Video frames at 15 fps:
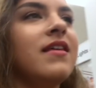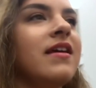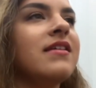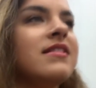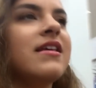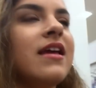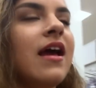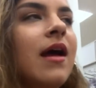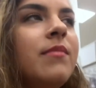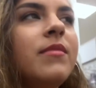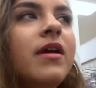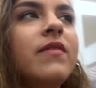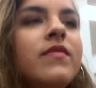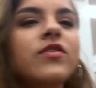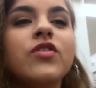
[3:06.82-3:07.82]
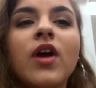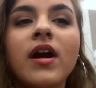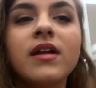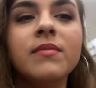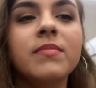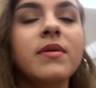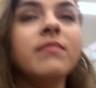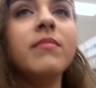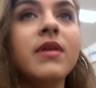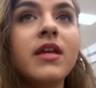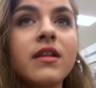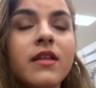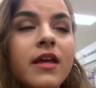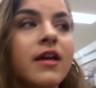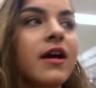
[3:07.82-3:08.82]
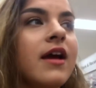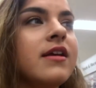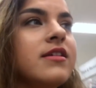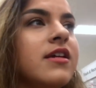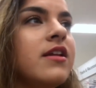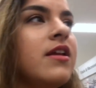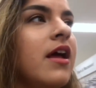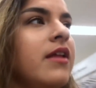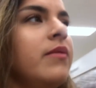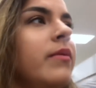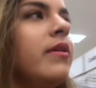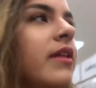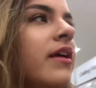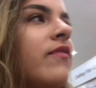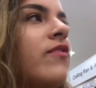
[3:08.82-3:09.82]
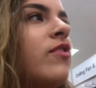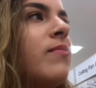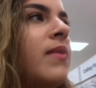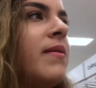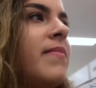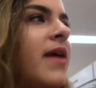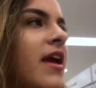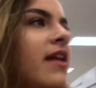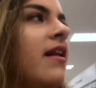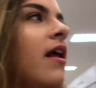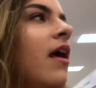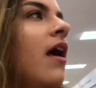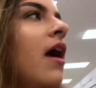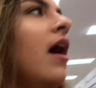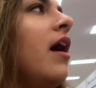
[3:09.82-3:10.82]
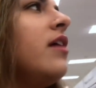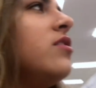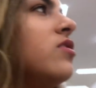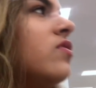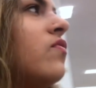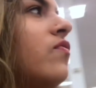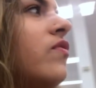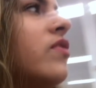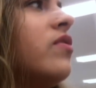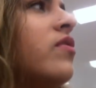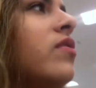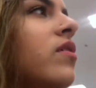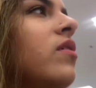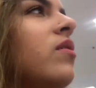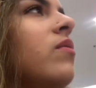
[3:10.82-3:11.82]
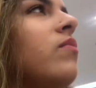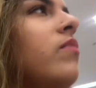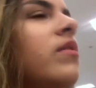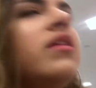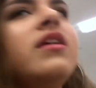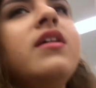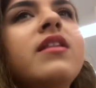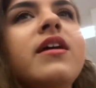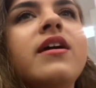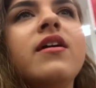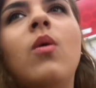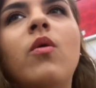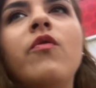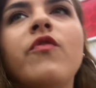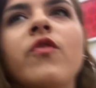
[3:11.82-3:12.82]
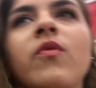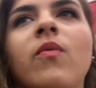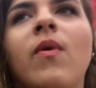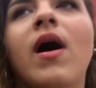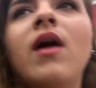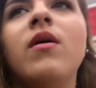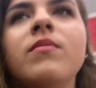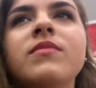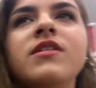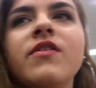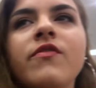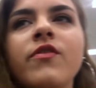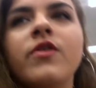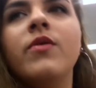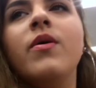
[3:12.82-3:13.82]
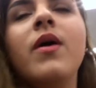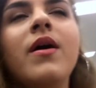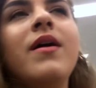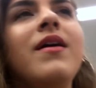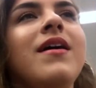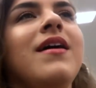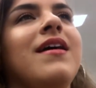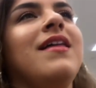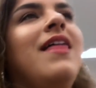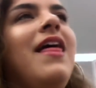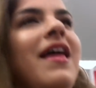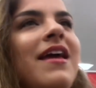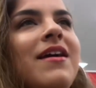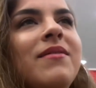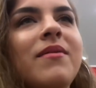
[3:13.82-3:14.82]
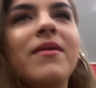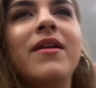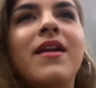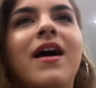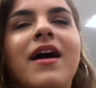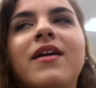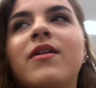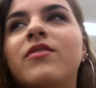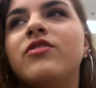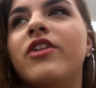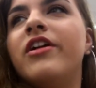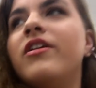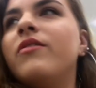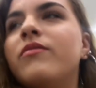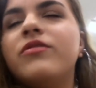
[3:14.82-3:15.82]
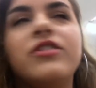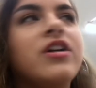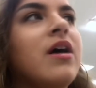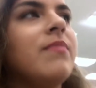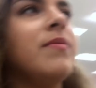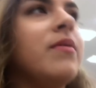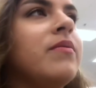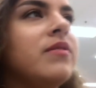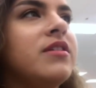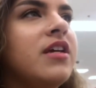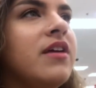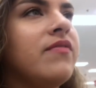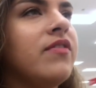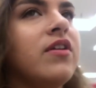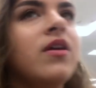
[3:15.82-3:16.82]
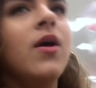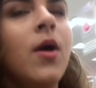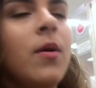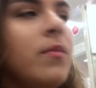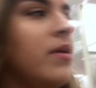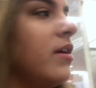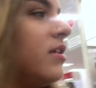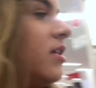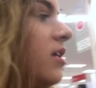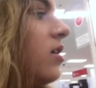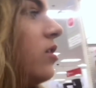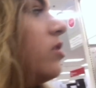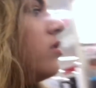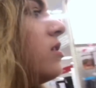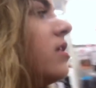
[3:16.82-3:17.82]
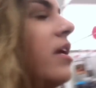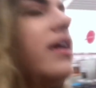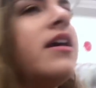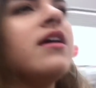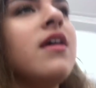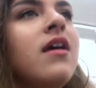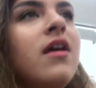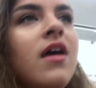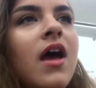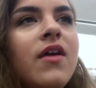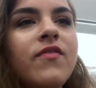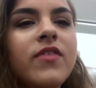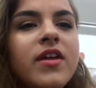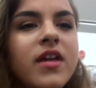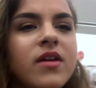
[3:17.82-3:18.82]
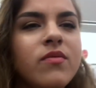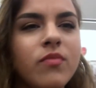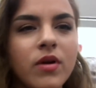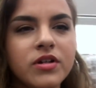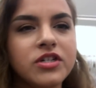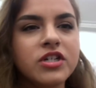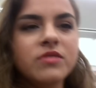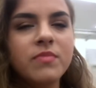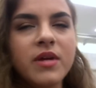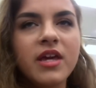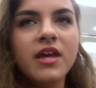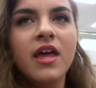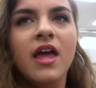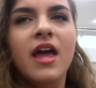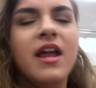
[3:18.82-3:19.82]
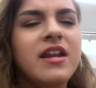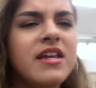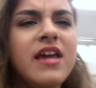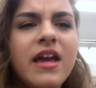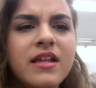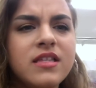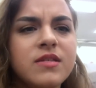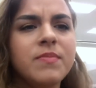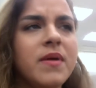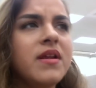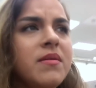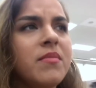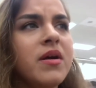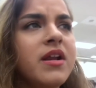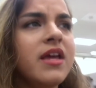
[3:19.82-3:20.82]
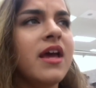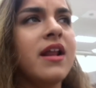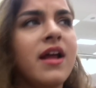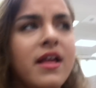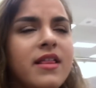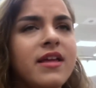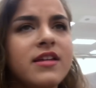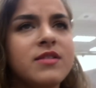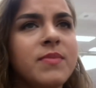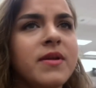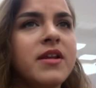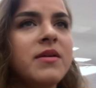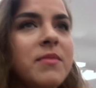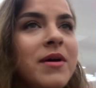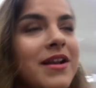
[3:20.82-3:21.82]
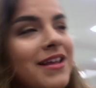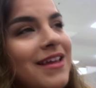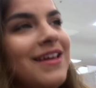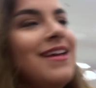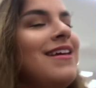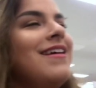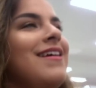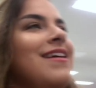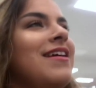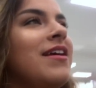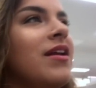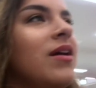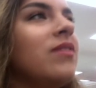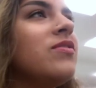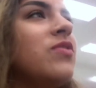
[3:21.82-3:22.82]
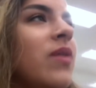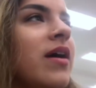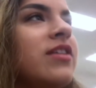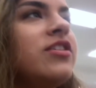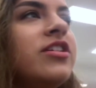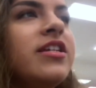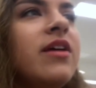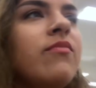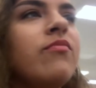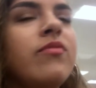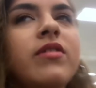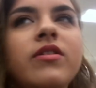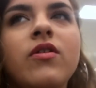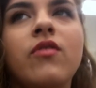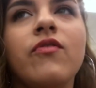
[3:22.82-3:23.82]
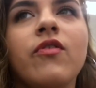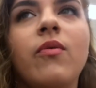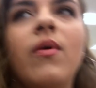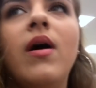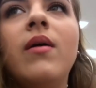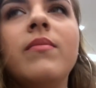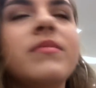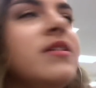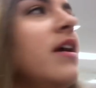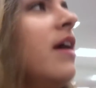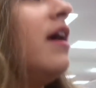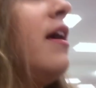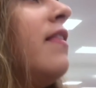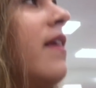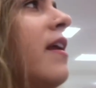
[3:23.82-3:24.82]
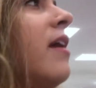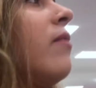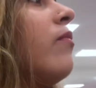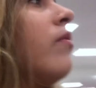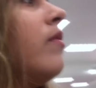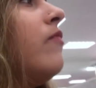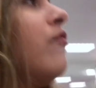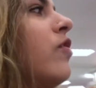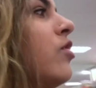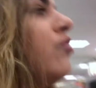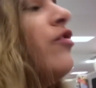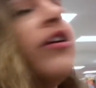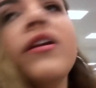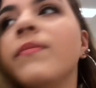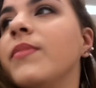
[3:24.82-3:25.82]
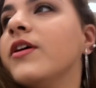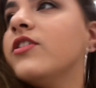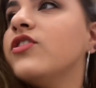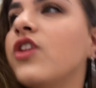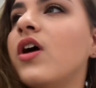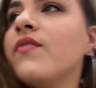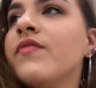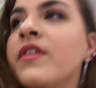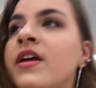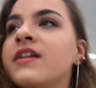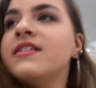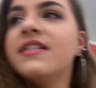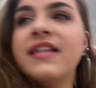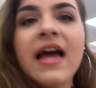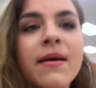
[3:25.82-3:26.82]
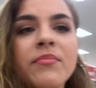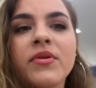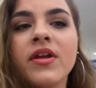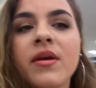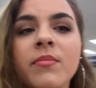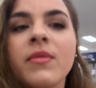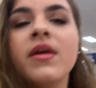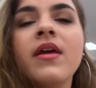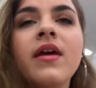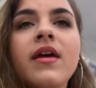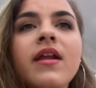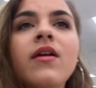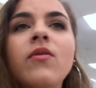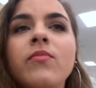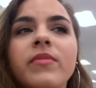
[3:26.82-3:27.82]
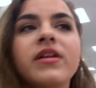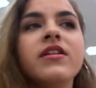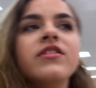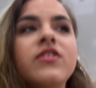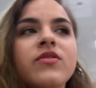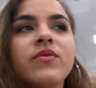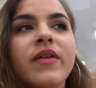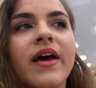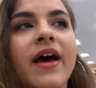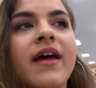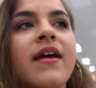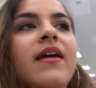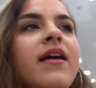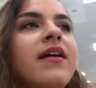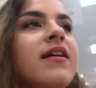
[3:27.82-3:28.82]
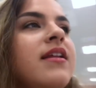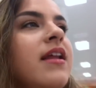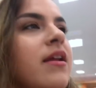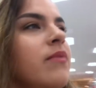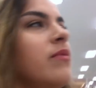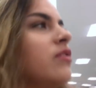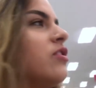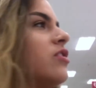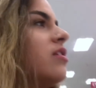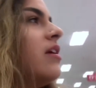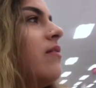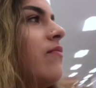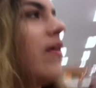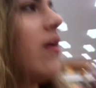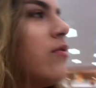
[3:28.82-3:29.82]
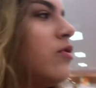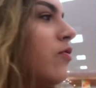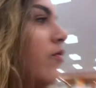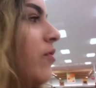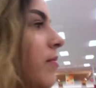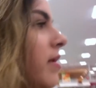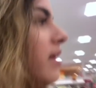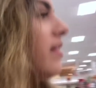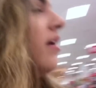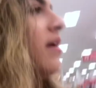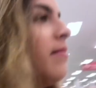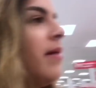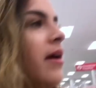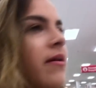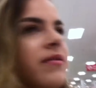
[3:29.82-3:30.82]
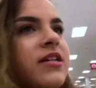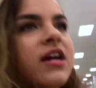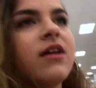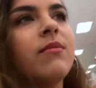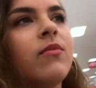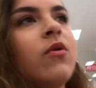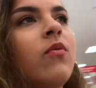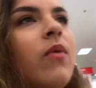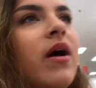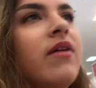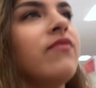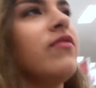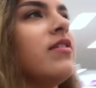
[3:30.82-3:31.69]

Things like, I'm not even trying to be mean, like, guys, can anyone like feel my pain? I just feel really like overwhelmed like when I try to go shopping with David, because he just like, I feel like he rushes me, and he hates spending money, and I like spending money, you know, so I just get really overwhelmed, and then I get really frustrated and pissed off, and then I snap at him, and I don't mean to do that. Can anyone just like vouch for me? Like, am I a terrible wife?